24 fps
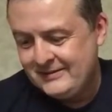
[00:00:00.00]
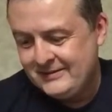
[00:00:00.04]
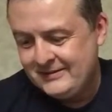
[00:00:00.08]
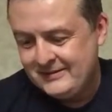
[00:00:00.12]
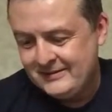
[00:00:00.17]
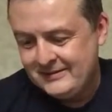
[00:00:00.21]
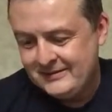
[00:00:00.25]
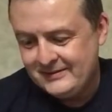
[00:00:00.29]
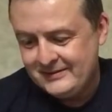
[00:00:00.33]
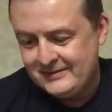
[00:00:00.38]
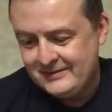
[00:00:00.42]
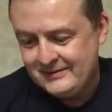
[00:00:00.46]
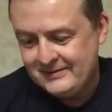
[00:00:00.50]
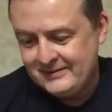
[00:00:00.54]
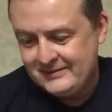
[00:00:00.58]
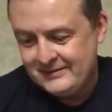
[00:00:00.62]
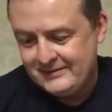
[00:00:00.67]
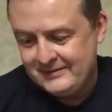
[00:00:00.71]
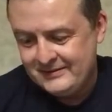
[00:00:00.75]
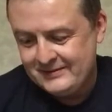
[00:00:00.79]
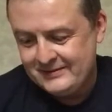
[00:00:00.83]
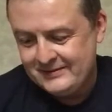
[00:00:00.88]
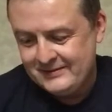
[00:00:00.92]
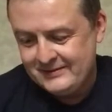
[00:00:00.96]
Hmm.
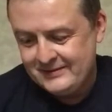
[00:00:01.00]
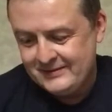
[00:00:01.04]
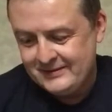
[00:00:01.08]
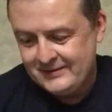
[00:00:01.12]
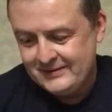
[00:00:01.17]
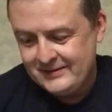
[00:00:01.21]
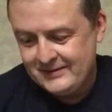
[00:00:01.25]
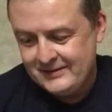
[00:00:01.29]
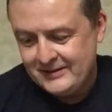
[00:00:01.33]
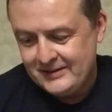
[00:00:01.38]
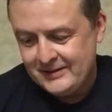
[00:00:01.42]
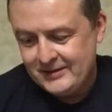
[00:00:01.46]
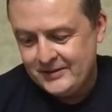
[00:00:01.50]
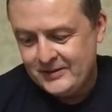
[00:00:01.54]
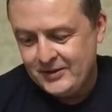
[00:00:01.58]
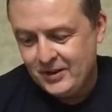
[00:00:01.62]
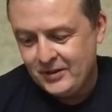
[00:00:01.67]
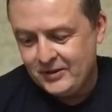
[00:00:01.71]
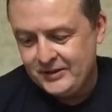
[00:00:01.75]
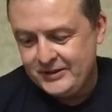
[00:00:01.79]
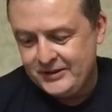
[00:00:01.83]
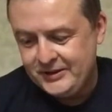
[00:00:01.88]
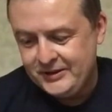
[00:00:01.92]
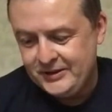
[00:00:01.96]

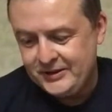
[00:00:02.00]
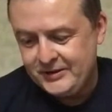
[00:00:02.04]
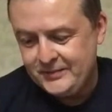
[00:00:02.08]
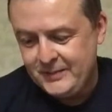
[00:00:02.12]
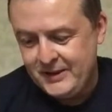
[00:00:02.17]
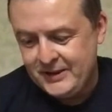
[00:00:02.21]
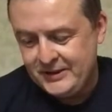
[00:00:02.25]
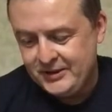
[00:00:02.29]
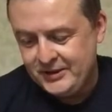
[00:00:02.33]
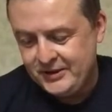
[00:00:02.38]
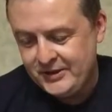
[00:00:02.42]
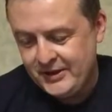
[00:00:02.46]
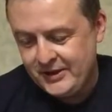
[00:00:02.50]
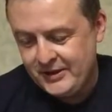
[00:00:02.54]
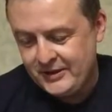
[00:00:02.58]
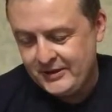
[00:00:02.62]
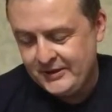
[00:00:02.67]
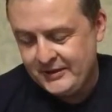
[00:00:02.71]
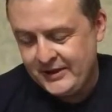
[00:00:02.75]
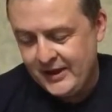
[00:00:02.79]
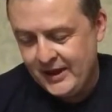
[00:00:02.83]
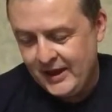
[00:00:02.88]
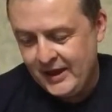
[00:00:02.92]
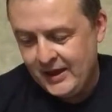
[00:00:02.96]
So she's just mentioning
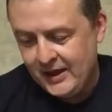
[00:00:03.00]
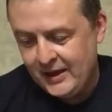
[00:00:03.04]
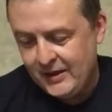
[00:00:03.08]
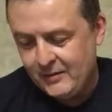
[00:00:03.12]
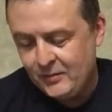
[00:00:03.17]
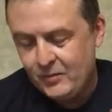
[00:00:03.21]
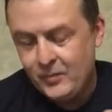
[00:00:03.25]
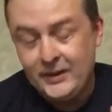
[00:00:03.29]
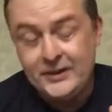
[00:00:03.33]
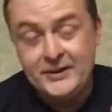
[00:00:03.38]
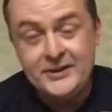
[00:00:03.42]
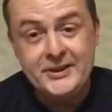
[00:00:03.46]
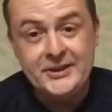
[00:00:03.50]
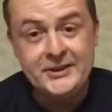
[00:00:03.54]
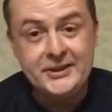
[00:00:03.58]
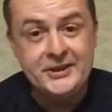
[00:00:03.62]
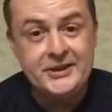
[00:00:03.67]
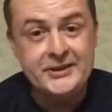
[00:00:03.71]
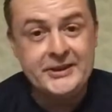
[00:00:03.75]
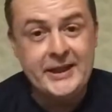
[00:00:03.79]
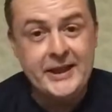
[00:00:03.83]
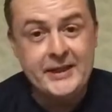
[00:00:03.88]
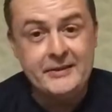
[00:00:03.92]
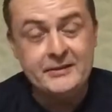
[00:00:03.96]
that uh, when
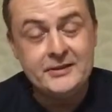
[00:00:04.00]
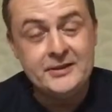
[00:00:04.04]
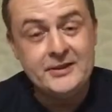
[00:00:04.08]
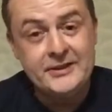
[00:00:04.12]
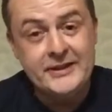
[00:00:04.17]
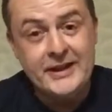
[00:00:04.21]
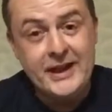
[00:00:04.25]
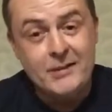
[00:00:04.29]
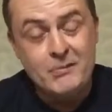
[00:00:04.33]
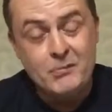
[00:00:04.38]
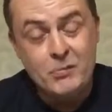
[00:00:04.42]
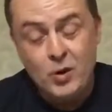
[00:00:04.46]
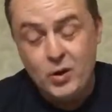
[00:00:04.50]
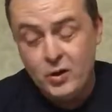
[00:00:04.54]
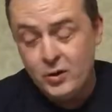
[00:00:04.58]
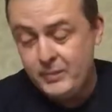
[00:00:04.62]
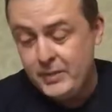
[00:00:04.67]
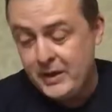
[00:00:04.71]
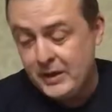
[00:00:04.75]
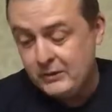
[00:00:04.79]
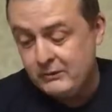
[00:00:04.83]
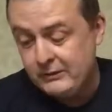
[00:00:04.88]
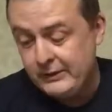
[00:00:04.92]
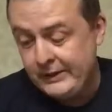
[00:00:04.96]
Sidious came to get more
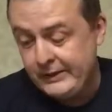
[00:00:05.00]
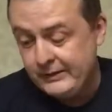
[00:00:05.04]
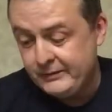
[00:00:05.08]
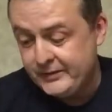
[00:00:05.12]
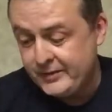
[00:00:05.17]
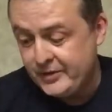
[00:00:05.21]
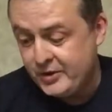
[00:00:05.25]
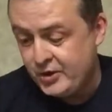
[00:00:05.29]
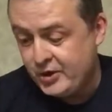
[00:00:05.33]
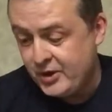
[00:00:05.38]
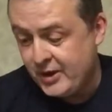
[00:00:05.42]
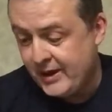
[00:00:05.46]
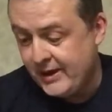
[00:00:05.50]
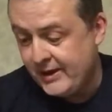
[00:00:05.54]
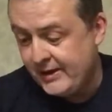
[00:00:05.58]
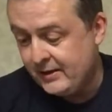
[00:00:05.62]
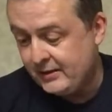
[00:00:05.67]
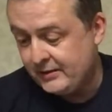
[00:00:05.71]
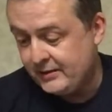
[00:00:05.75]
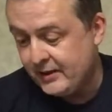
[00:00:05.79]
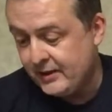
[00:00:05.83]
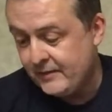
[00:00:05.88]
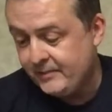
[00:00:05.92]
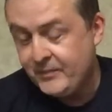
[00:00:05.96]
back when he was a child,